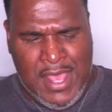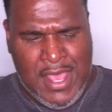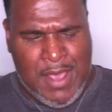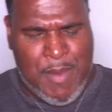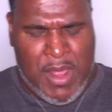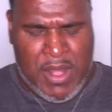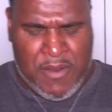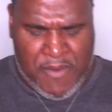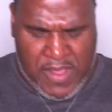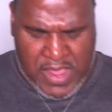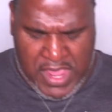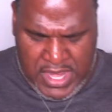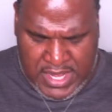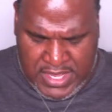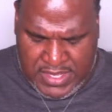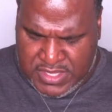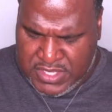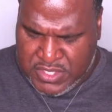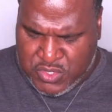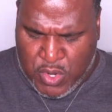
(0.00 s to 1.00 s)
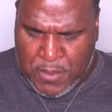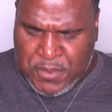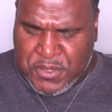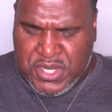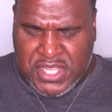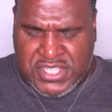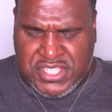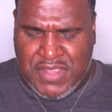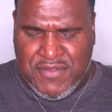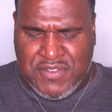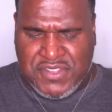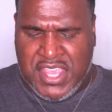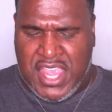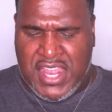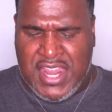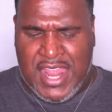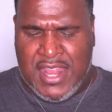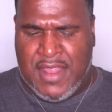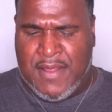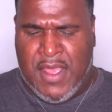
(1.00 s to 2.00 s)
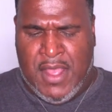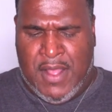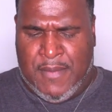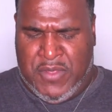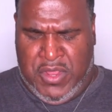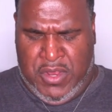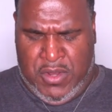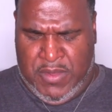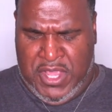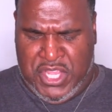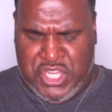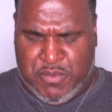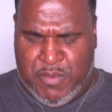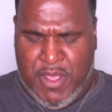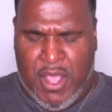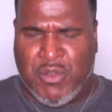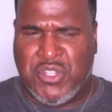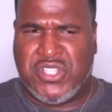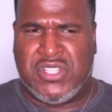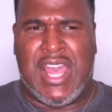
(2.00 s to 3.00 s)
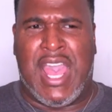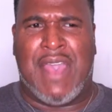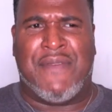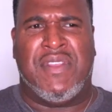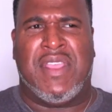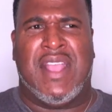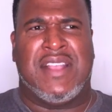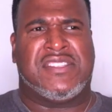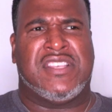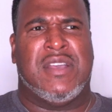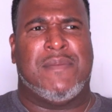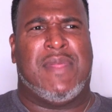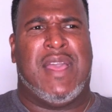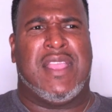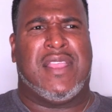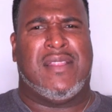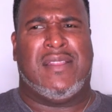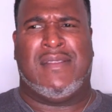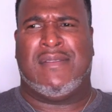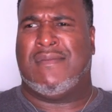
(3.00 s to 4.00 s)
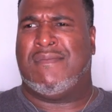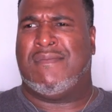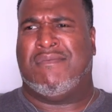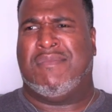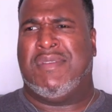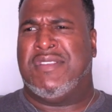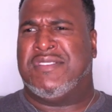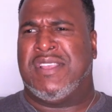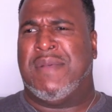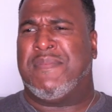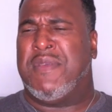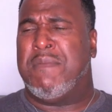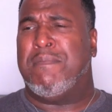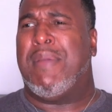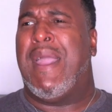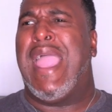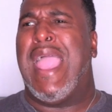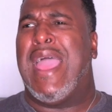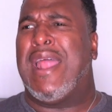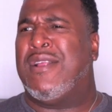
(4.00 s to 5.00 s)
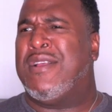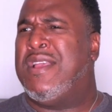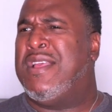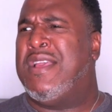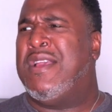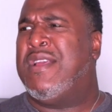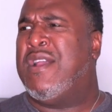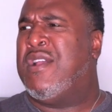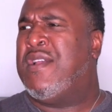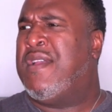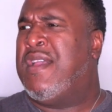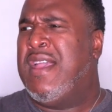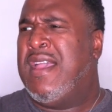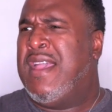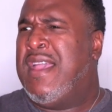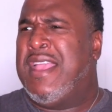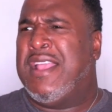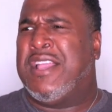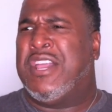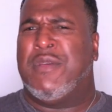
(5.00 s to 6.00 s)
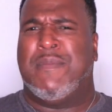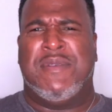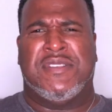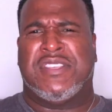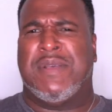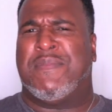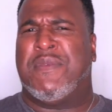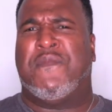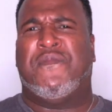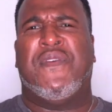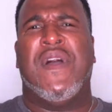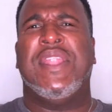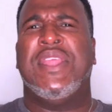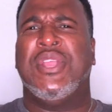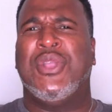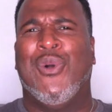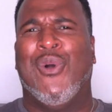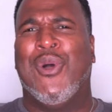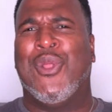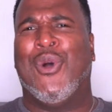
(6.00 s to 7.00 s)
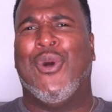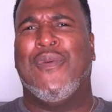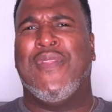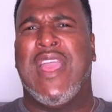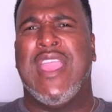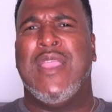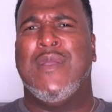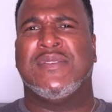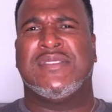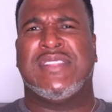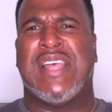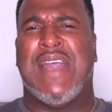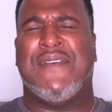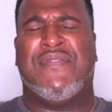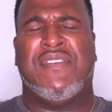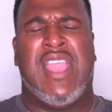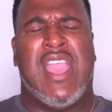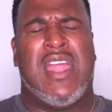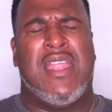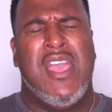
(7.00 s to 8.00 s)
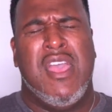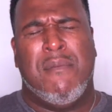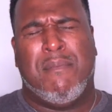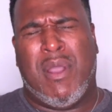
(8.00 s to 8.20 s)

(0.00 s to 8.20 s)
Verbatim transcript: Matter of fact, it, the scripture doesn't even say that you know Ishmael was laughing at something like something bad. It, it, could have been something funny going on that he was laughing at.